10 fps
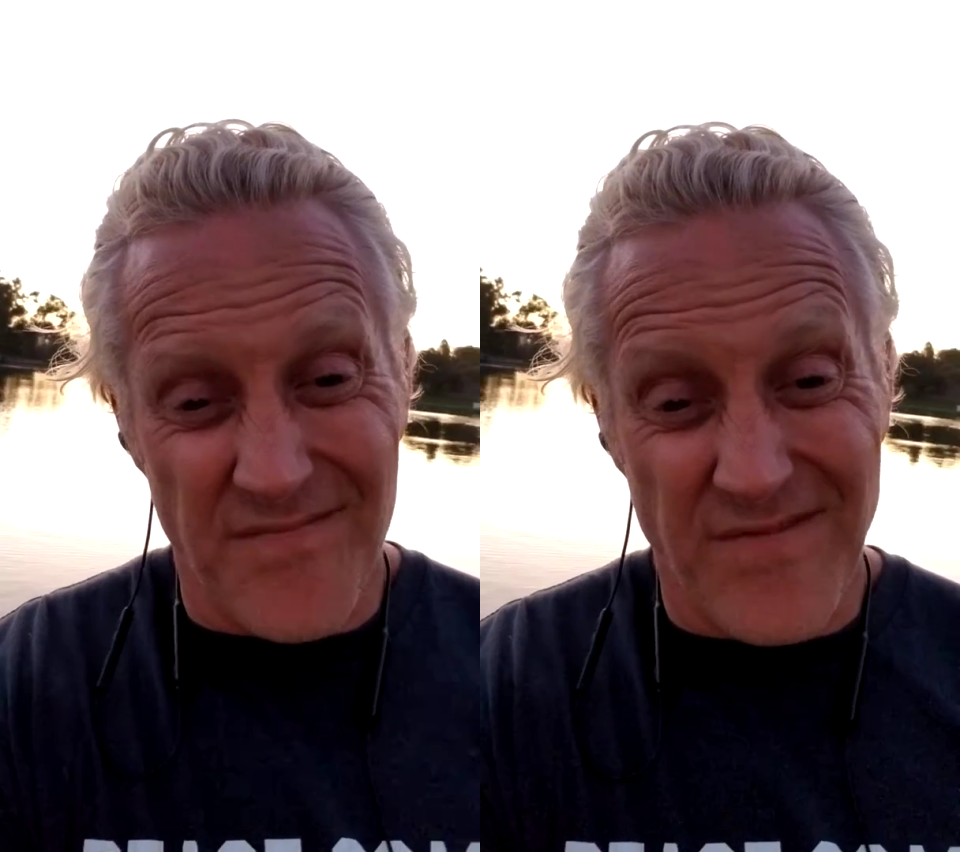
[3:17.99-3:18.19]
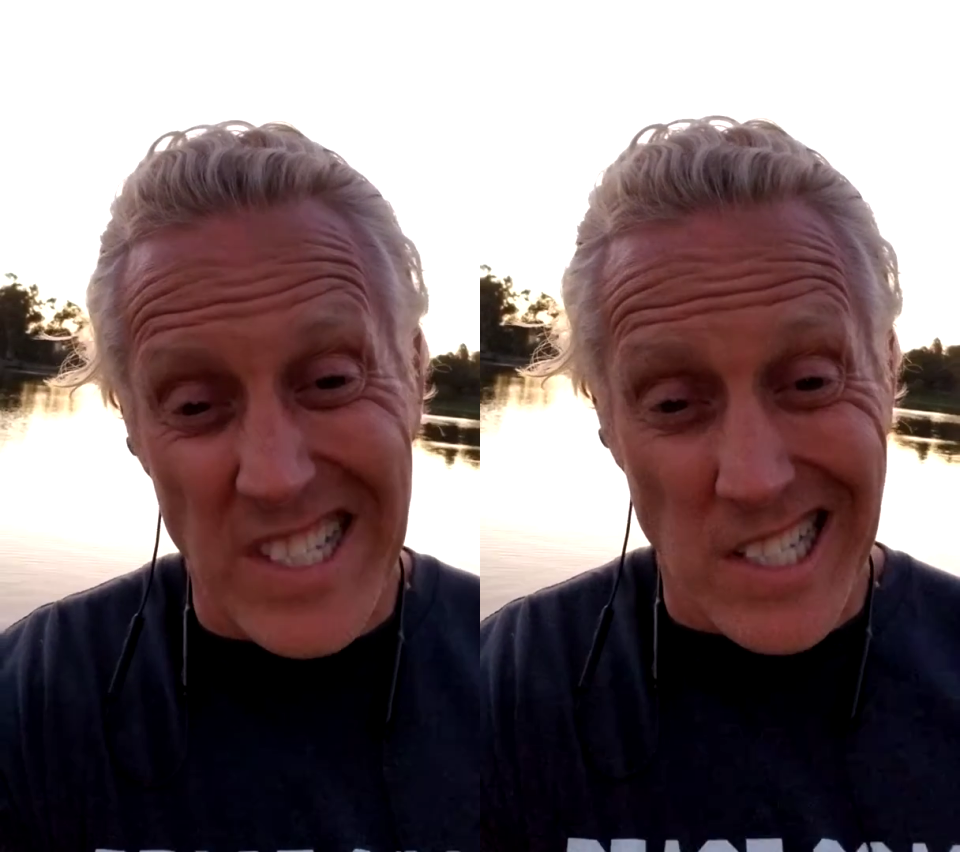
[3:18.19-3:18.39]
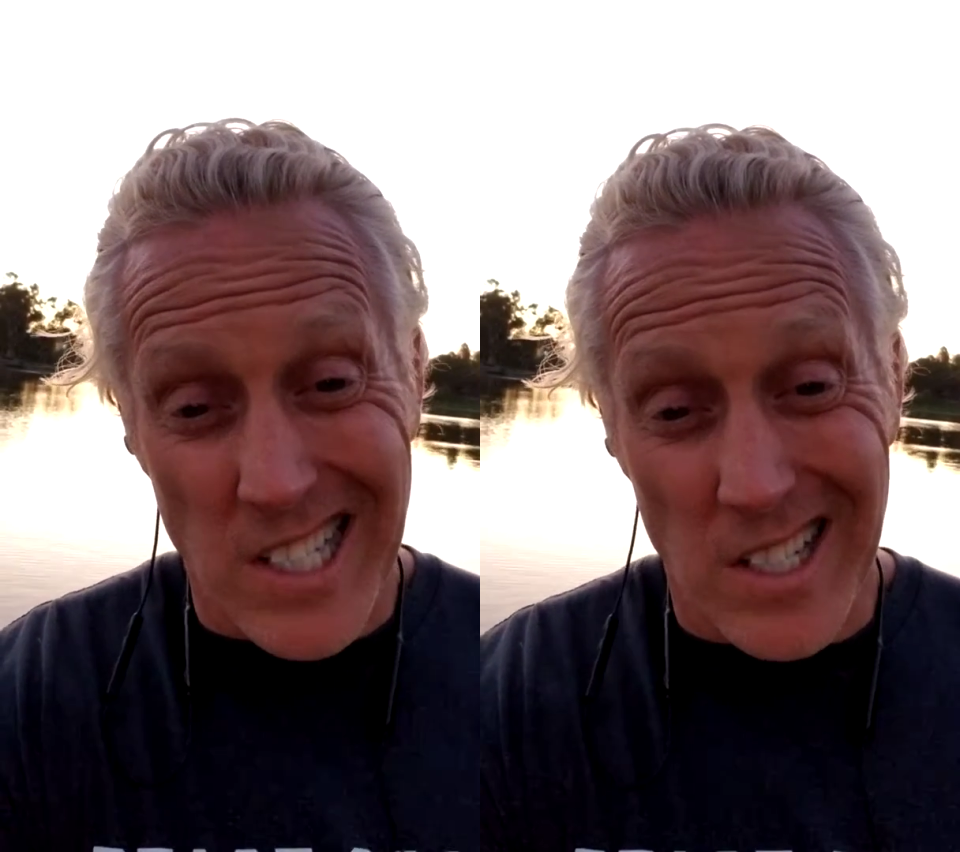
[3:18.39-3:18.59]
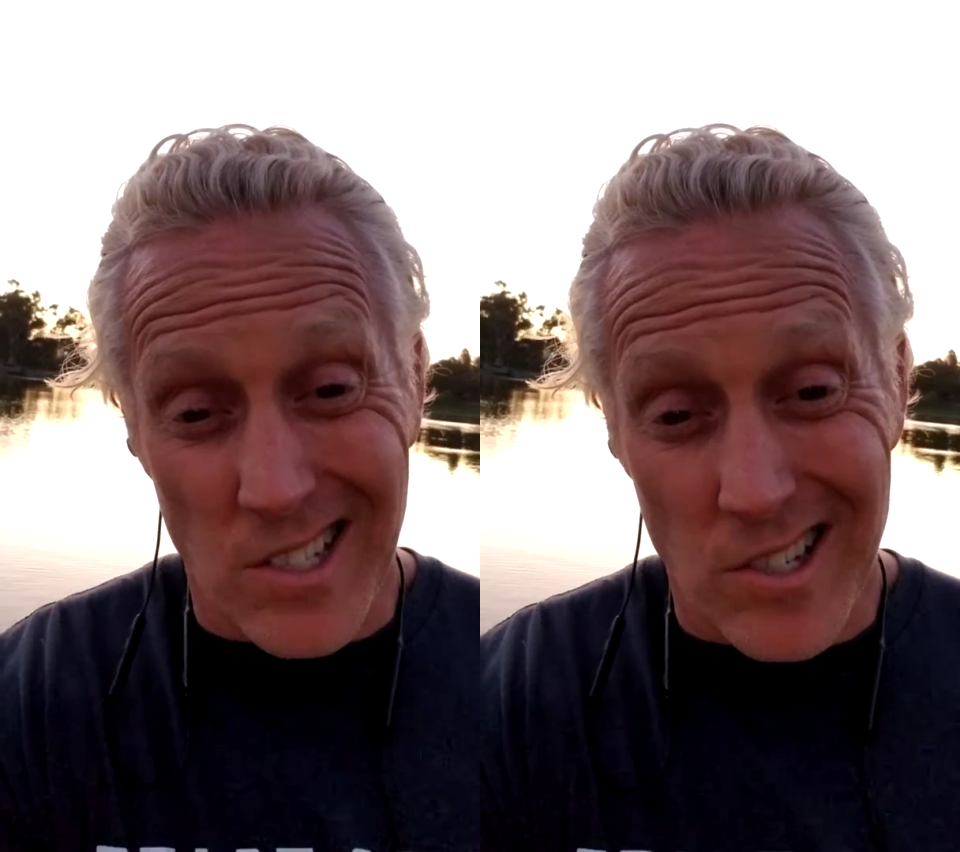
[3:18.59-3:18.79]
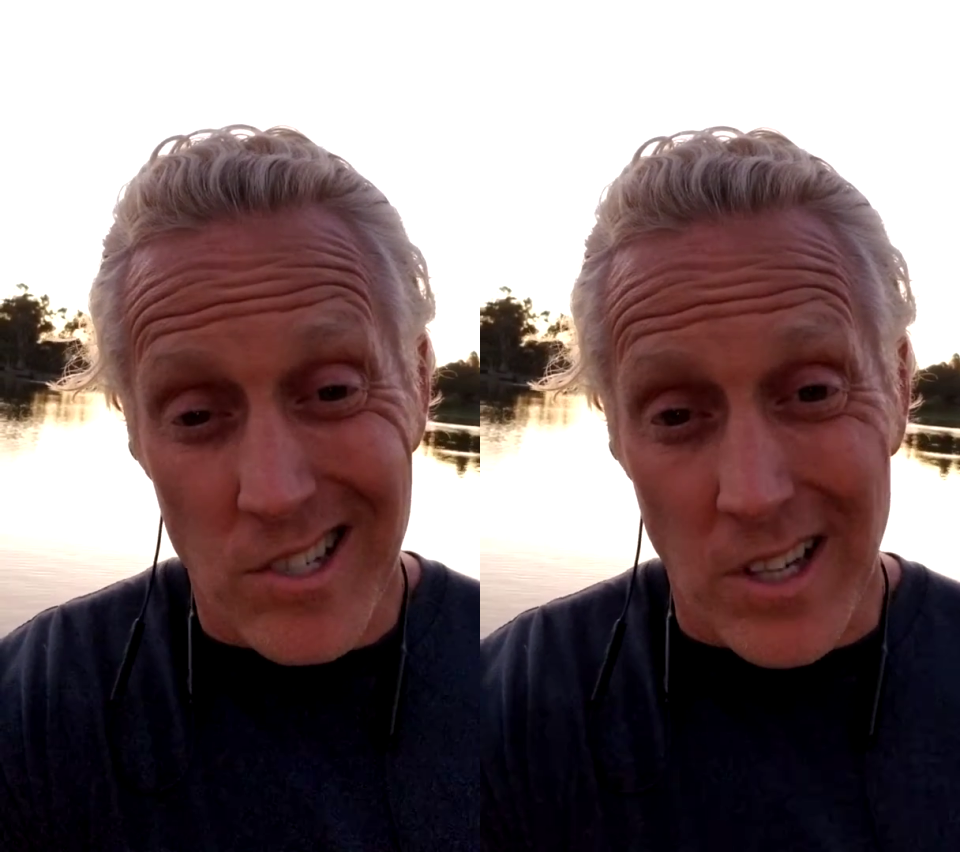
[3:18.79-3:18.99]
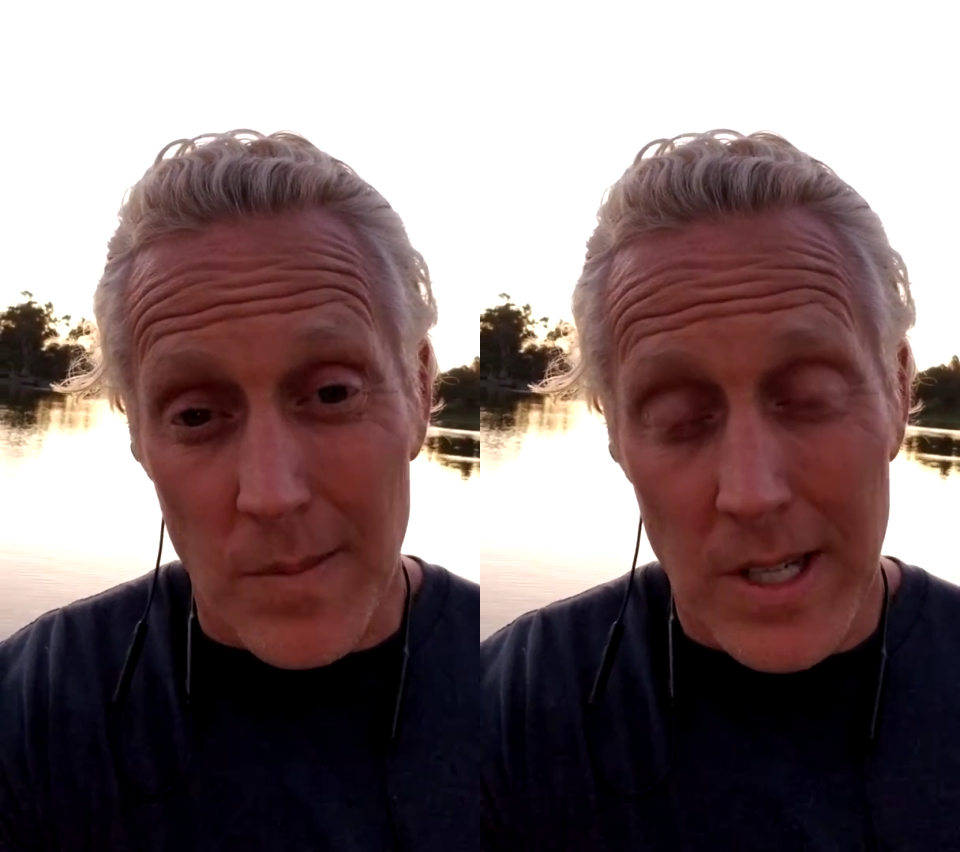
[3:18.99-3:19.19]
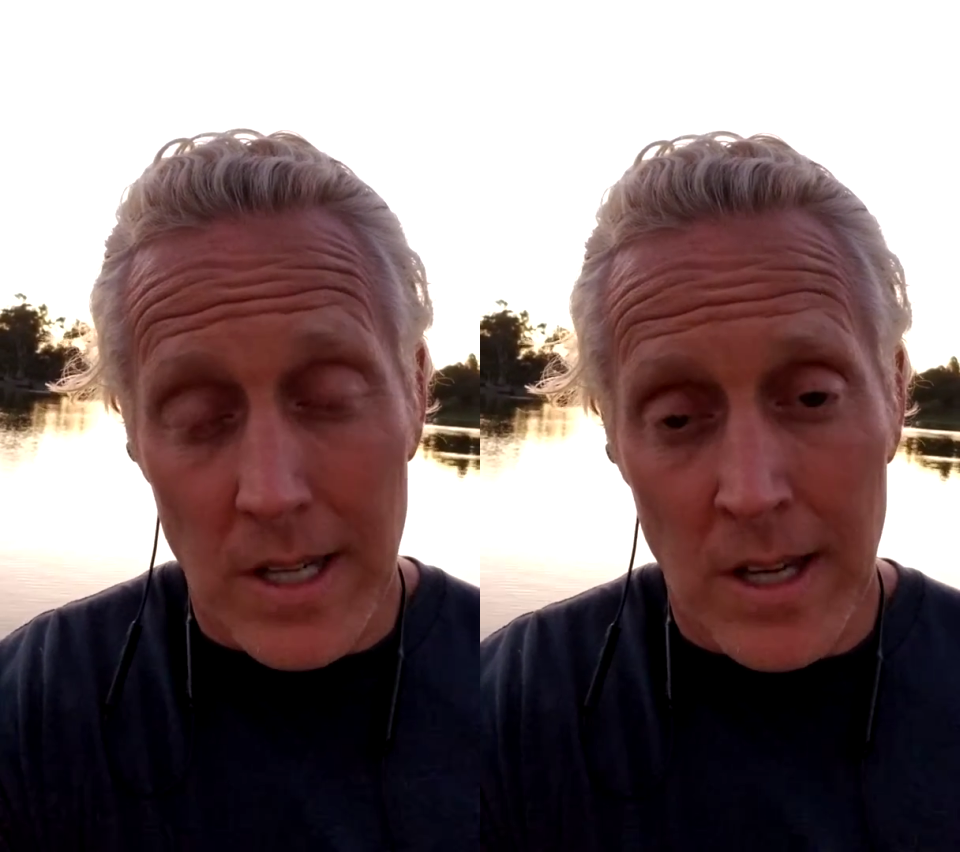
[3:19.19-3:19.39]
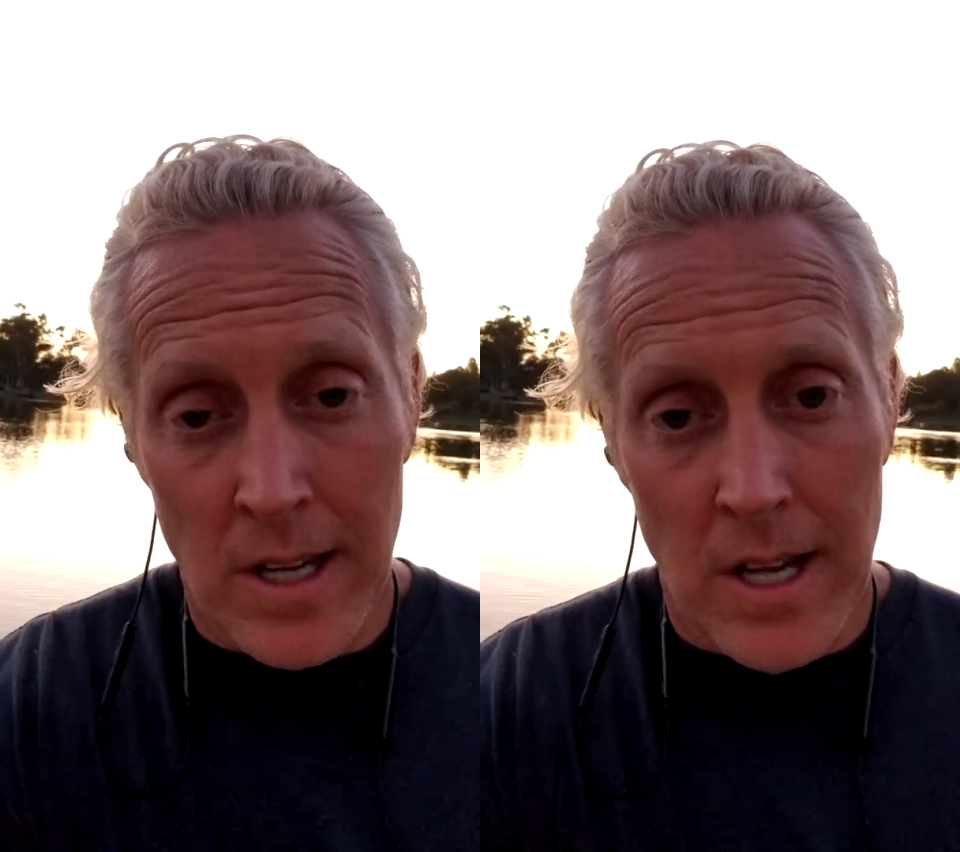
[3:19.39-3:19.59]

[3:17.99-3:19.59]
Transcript: feeling in your stomach